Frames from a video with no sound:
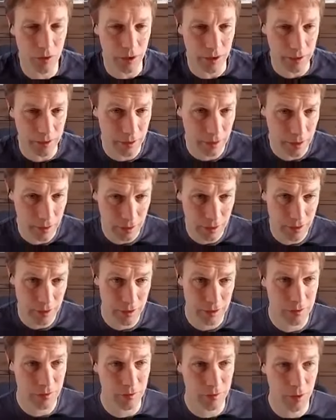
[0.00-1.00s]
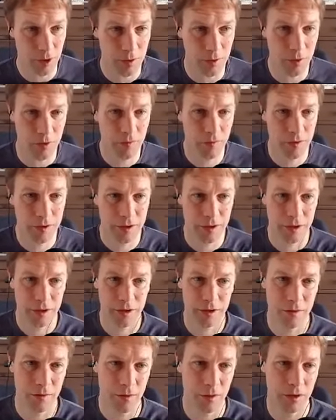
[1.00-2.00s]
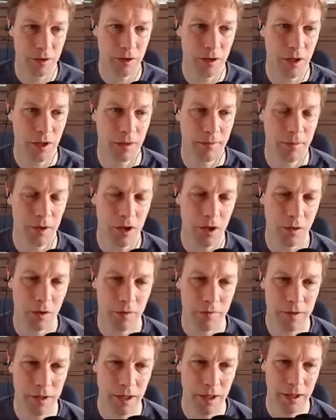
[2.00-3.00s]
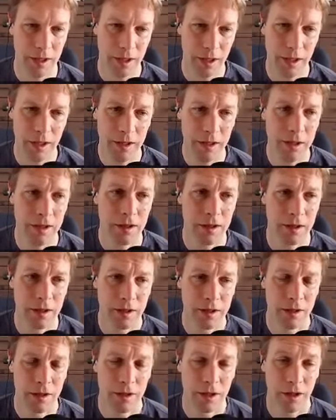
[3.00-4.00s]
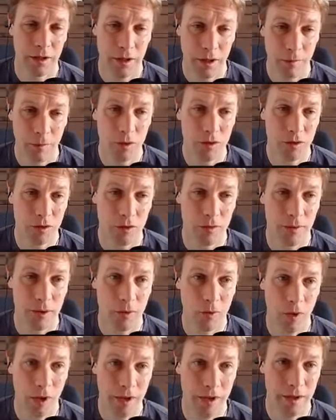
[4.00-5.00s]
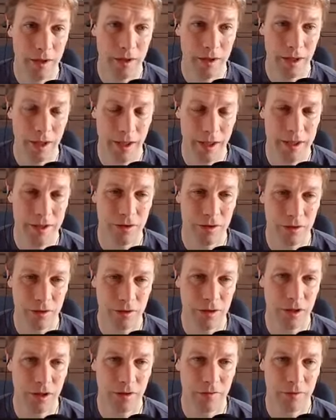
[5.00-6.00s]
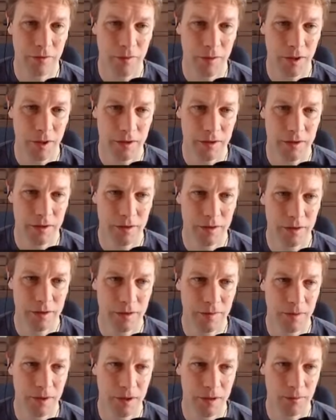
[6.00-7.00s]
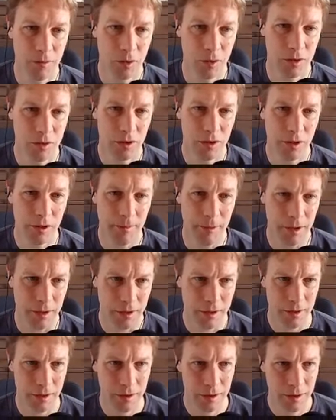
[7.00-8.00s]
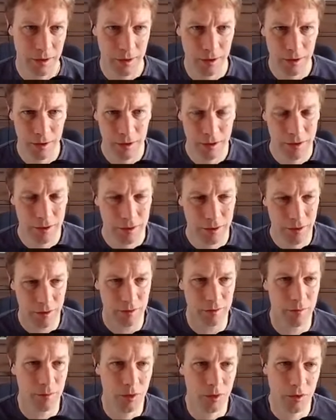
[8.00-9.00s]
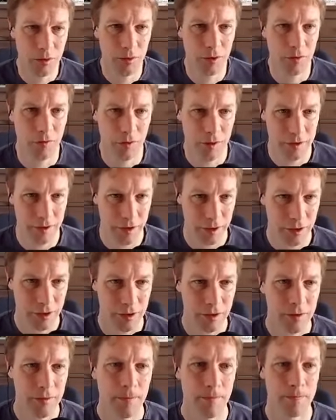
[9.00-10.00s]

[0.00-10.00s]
it. And that's called monomorphization, and we'll go over that again. And then we'll talk about when that isn't good enough and we need to do something more dynamic. So monomorphization